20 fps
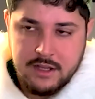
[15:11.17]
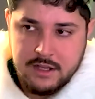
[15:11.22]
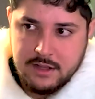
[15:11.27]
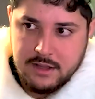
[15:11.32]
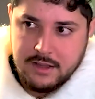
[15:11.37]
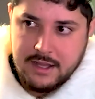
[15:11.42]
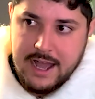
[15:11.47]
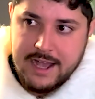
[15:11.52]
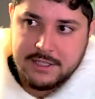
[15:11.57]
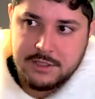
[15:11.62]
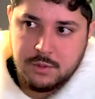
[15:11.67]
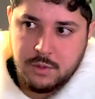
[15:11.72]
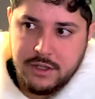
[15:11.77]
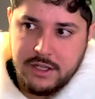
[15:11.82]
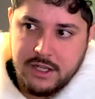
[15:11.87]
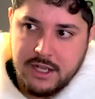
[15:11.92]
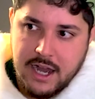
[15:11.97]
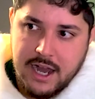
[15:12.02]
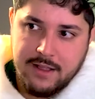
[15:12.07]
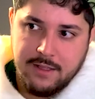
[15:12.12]
Last
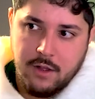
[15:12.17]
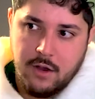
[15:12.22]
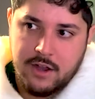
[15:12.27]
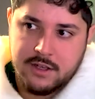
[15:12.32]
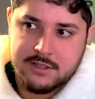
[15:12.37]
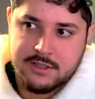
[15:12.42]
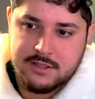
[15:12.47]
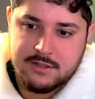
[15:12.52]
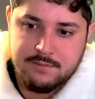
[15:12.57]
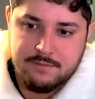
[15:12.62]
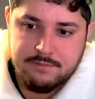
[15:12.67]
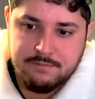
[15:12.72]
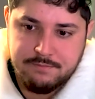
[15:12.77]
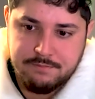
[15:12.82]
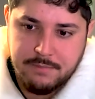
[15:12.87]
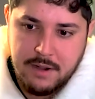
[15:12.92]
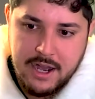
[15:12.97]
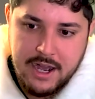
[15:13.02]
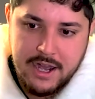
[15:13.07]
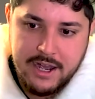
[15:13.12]
week, I lost
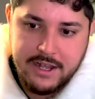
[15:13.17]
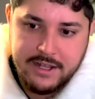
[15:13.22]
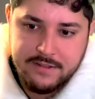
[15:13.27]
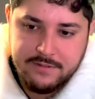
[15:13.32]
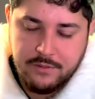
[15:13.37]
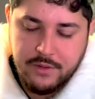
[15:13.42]
by